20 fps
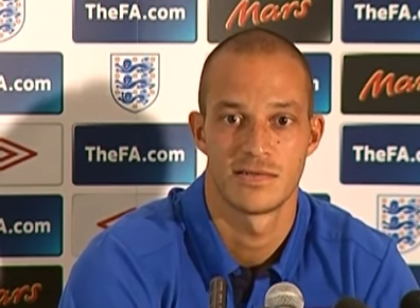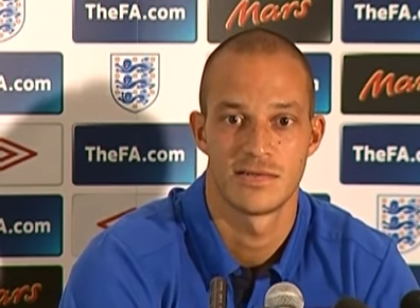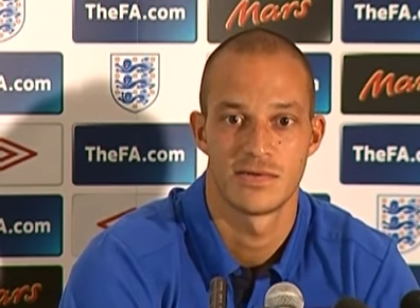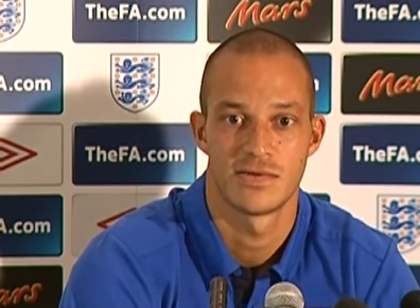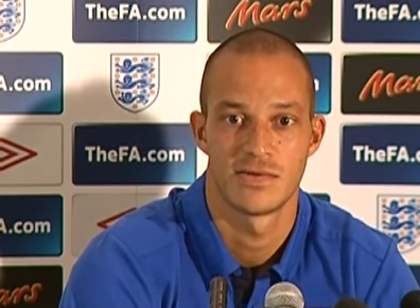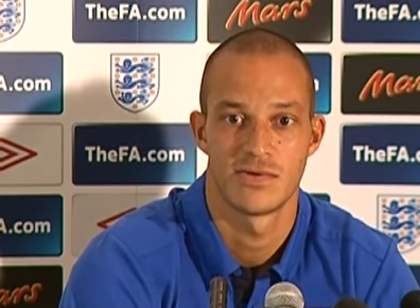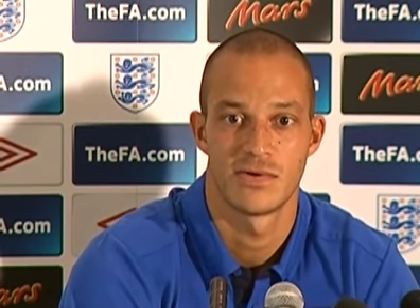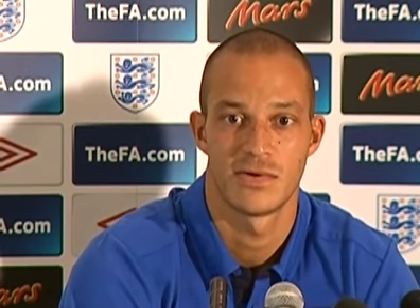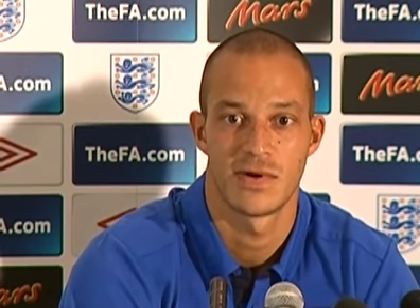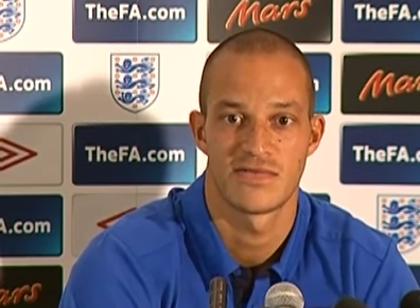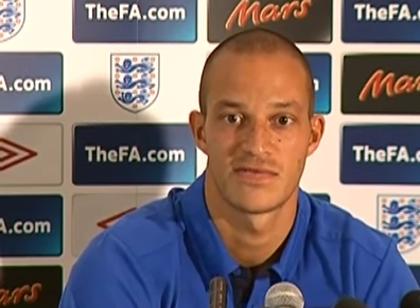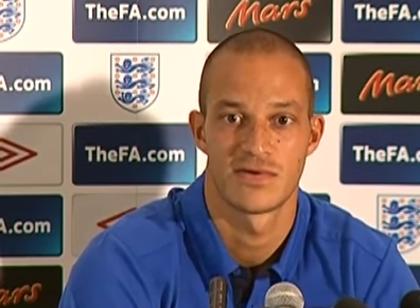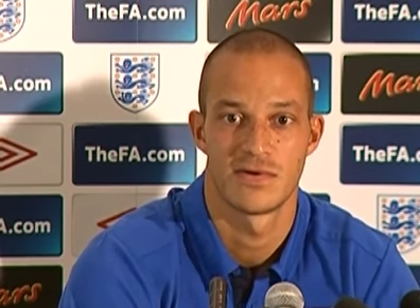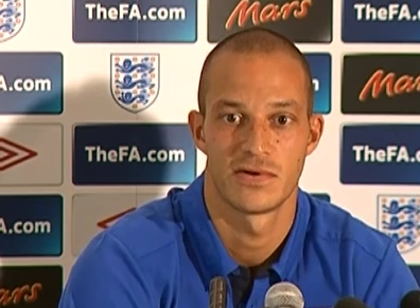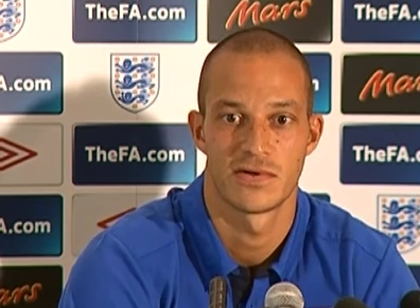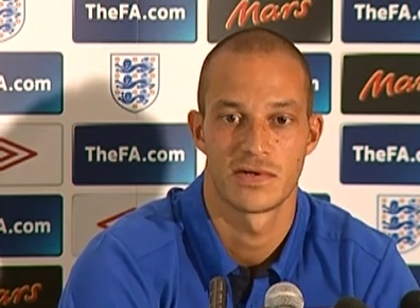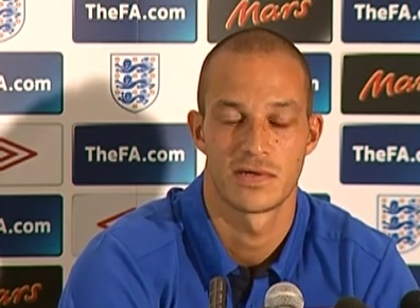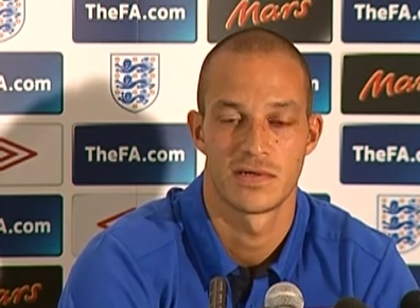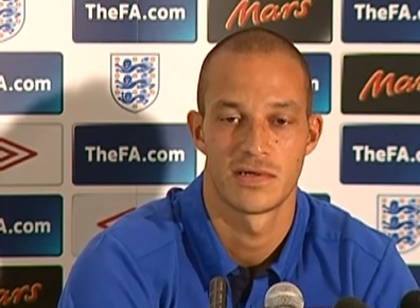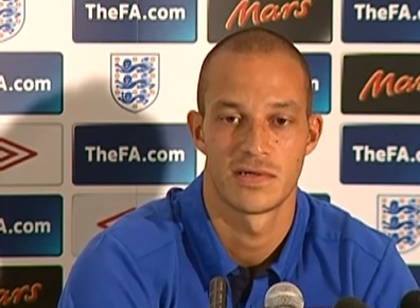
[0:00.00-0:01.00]
you have to
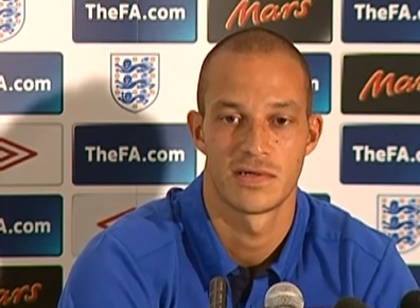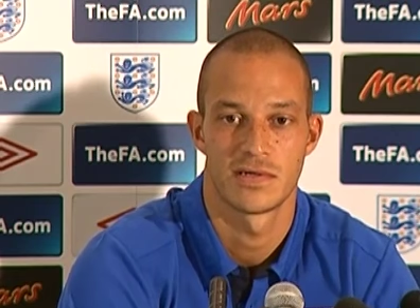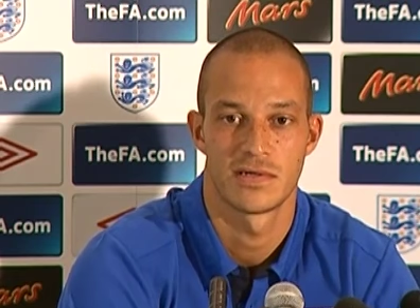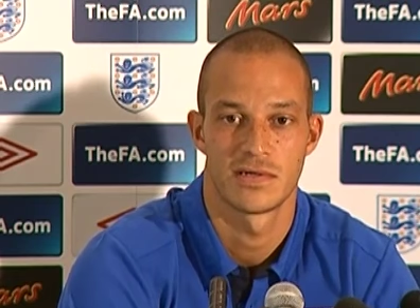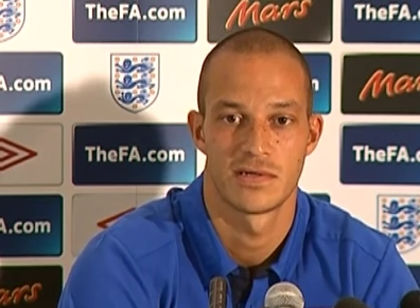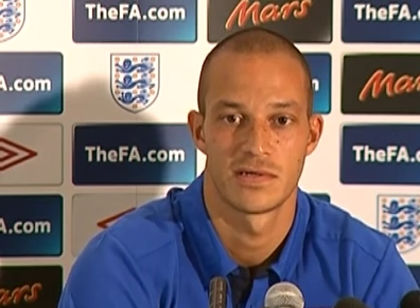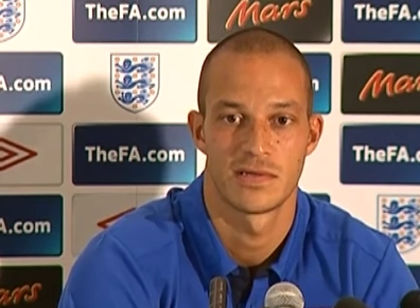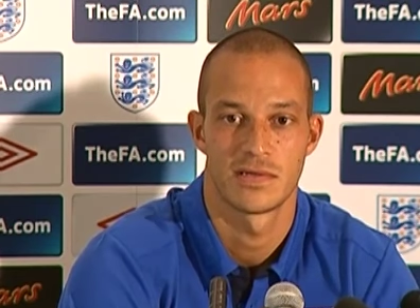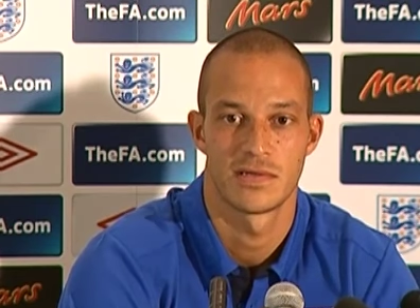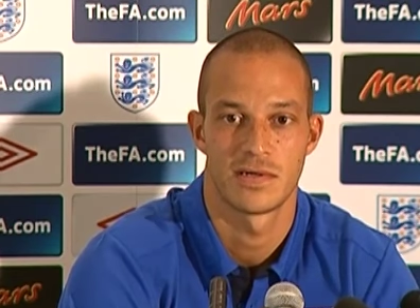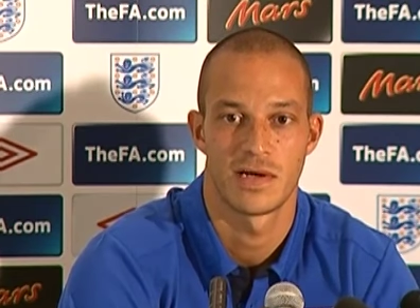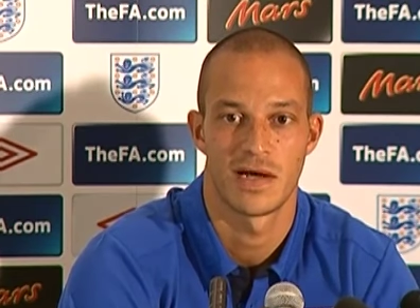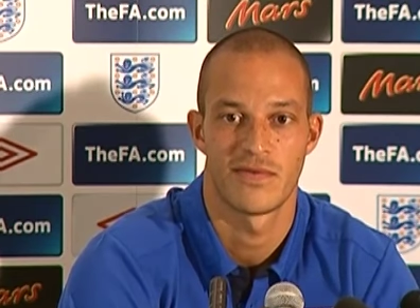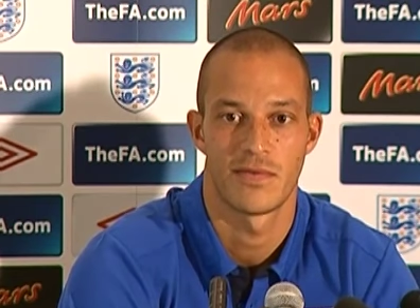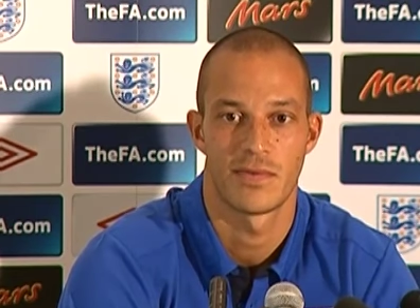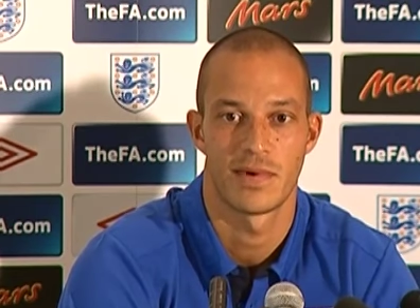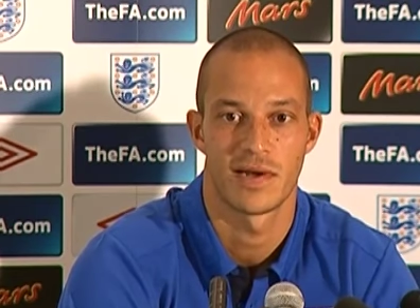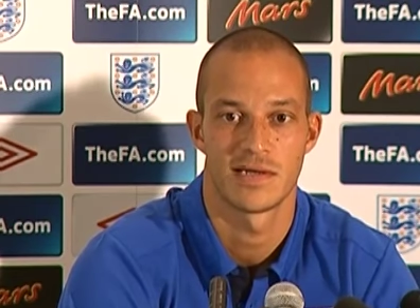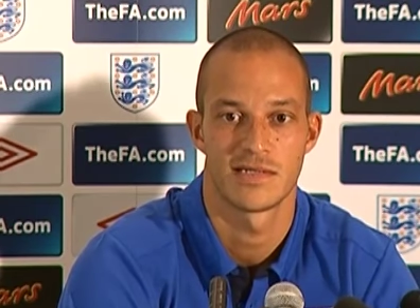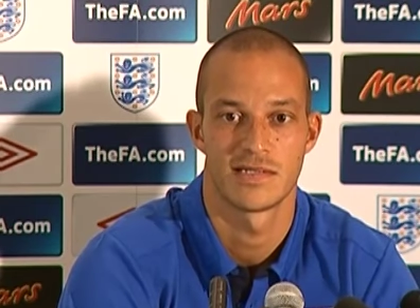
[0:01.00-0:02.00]
look at
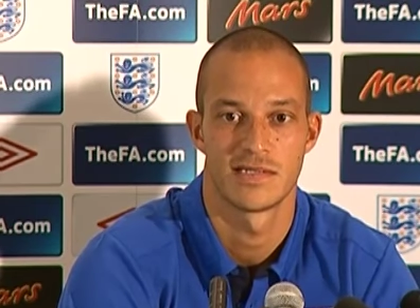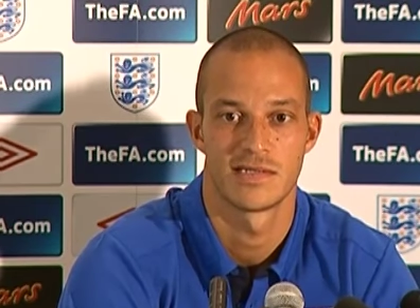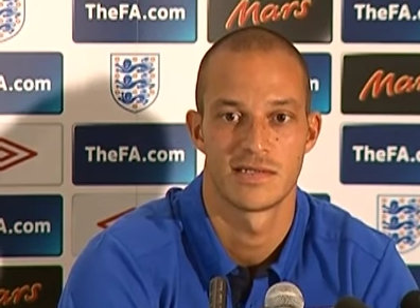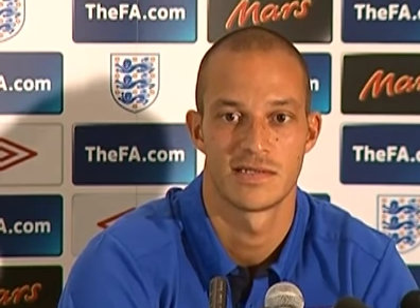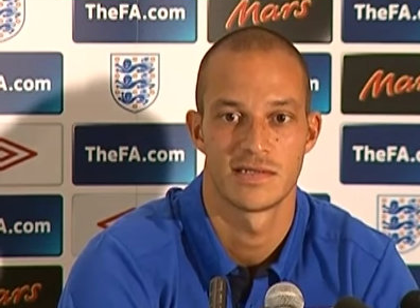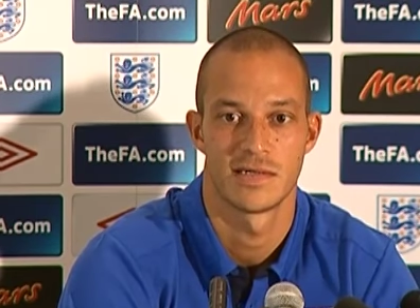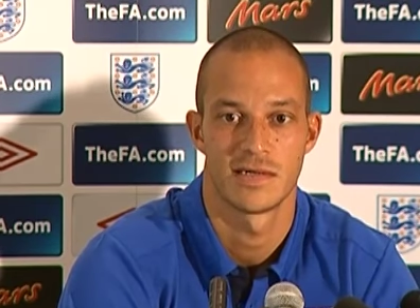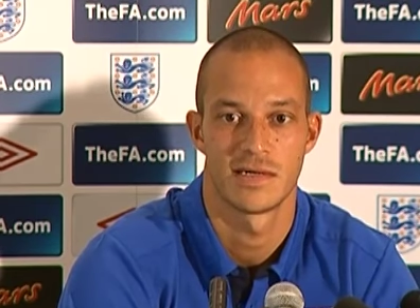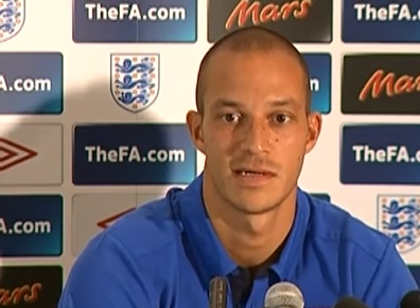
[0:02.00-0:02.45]
other places,